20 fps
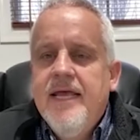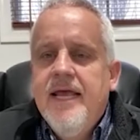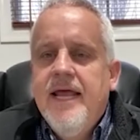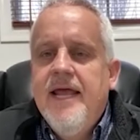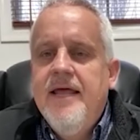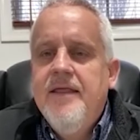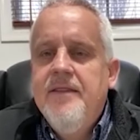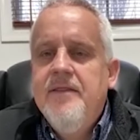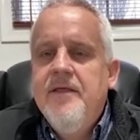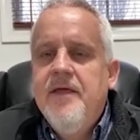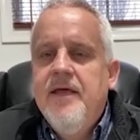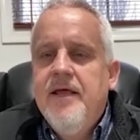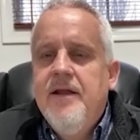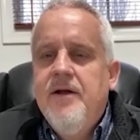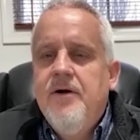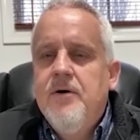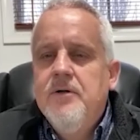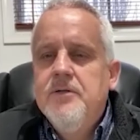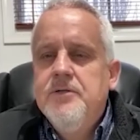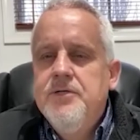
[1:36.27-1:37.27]
And then
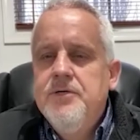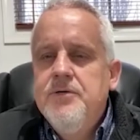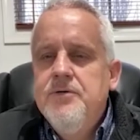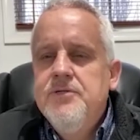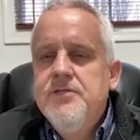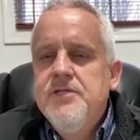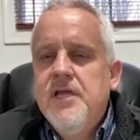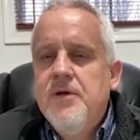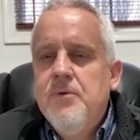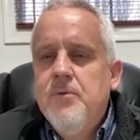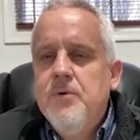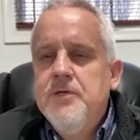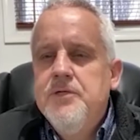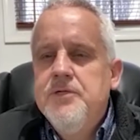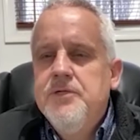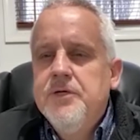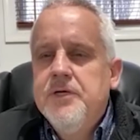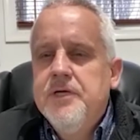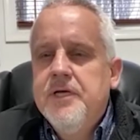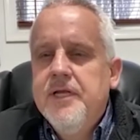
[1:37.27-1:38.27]
on Tuesday, we
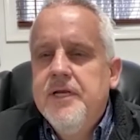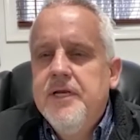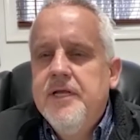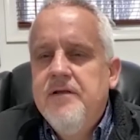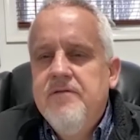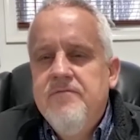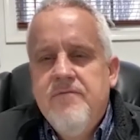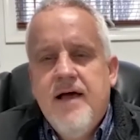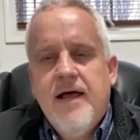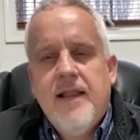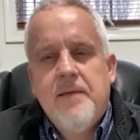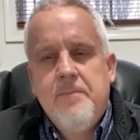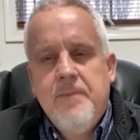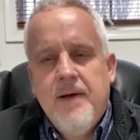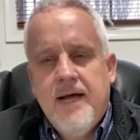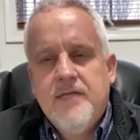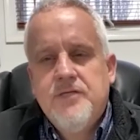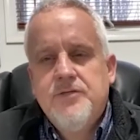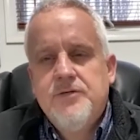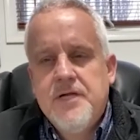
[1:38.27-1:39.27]
took in Hidden Valley
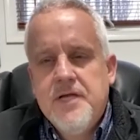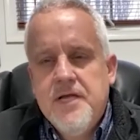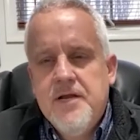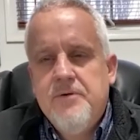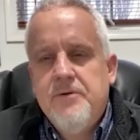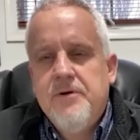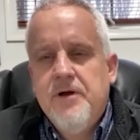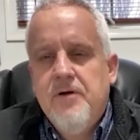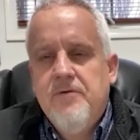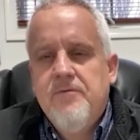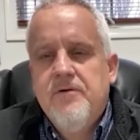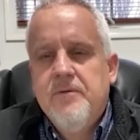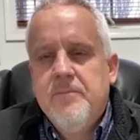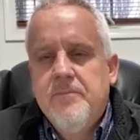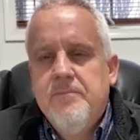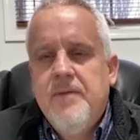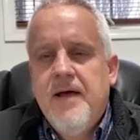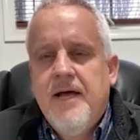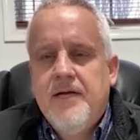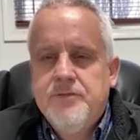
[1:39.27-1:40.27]
Patrick Henry over
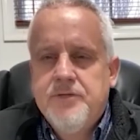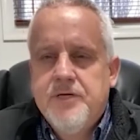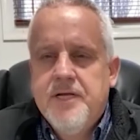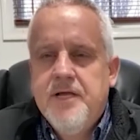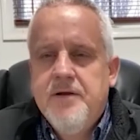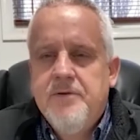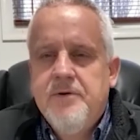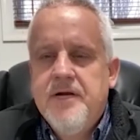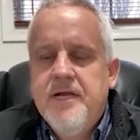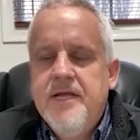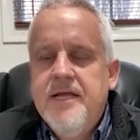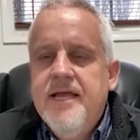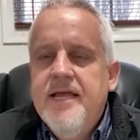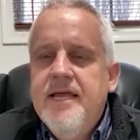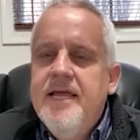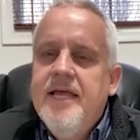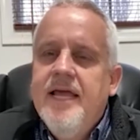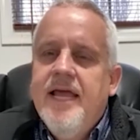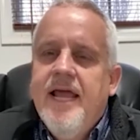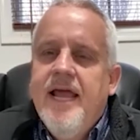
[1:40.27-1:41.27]
Patrick Henry.
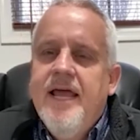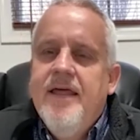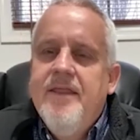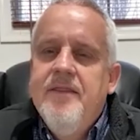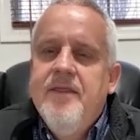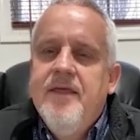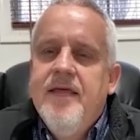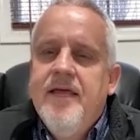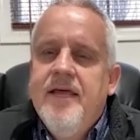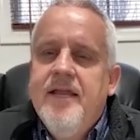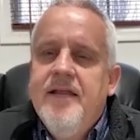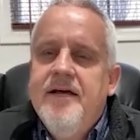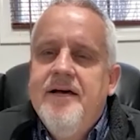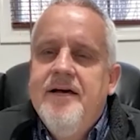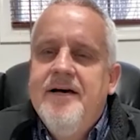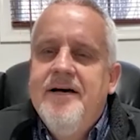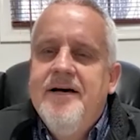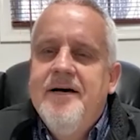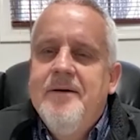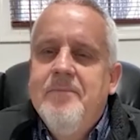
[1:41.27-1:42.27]
And then
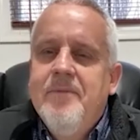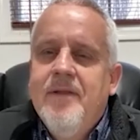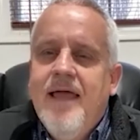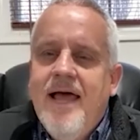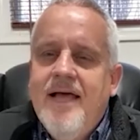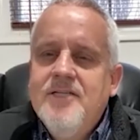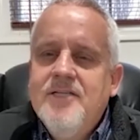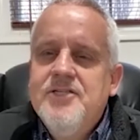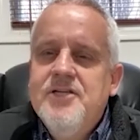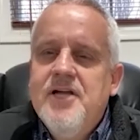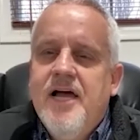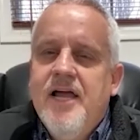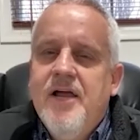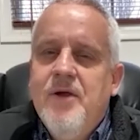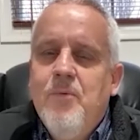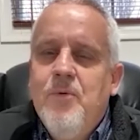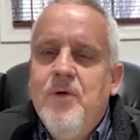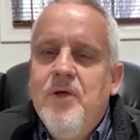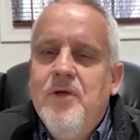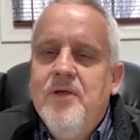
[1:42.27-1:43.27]
um, last night,
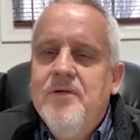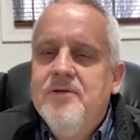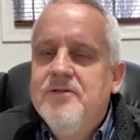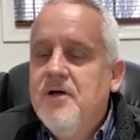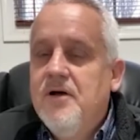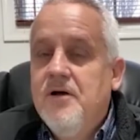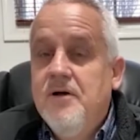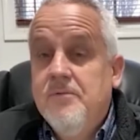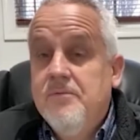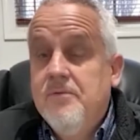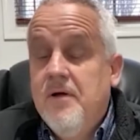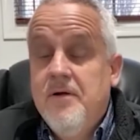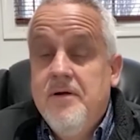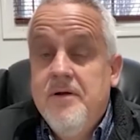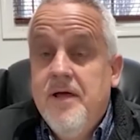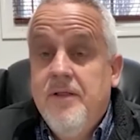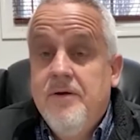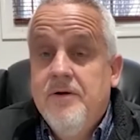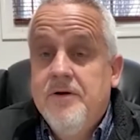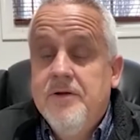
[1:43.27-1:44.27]
we saw
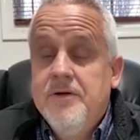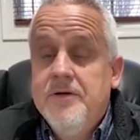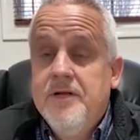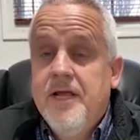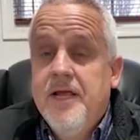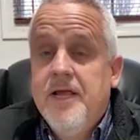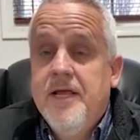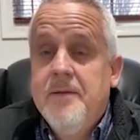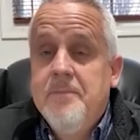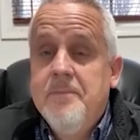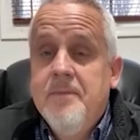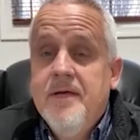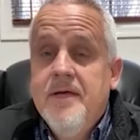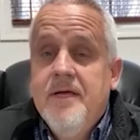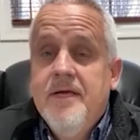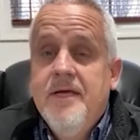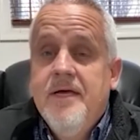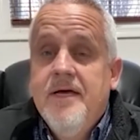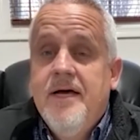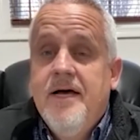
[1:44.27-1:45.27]
another good game,
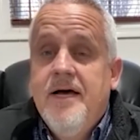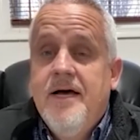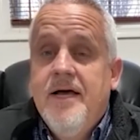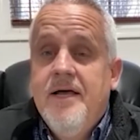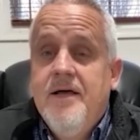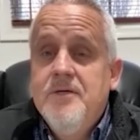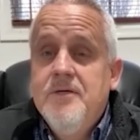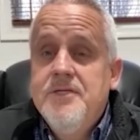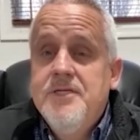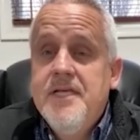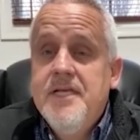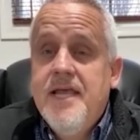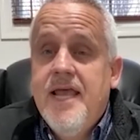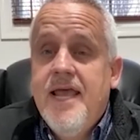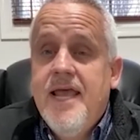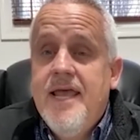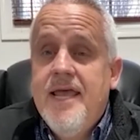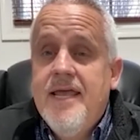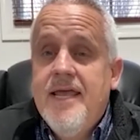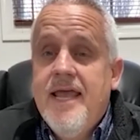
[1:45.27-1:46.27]
uh,
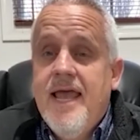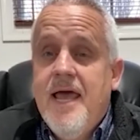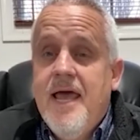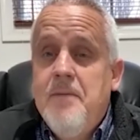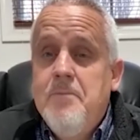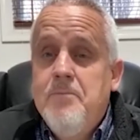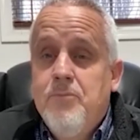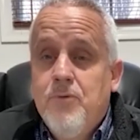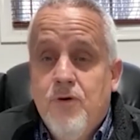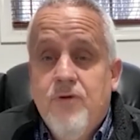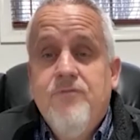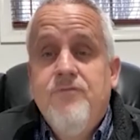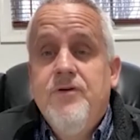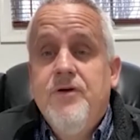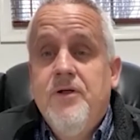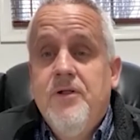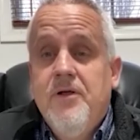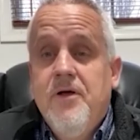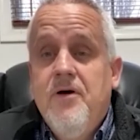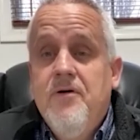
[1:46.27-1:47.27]
LCA at
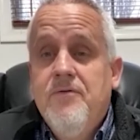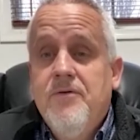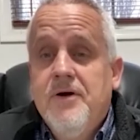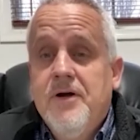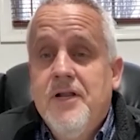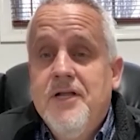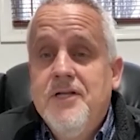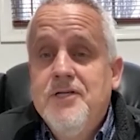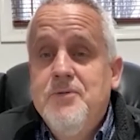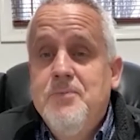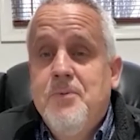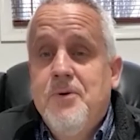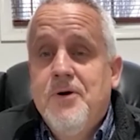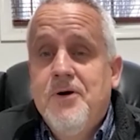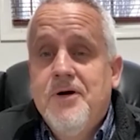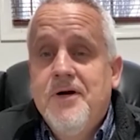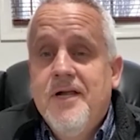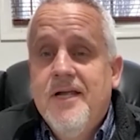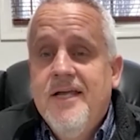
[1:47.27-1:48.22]
Brookville over in Lynchburg.